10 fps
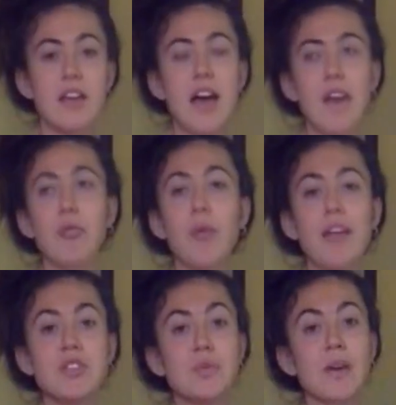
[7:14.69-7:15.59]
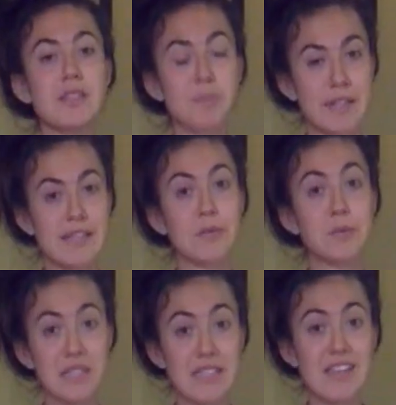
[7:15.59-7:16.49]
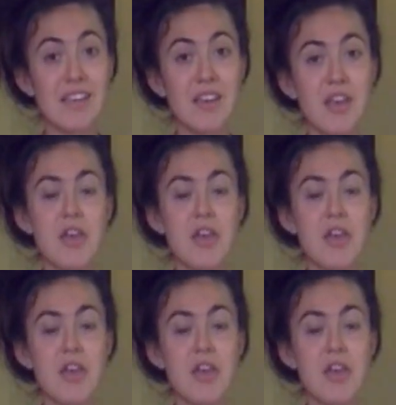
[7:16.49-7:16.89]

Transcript: have a way to express it and release it.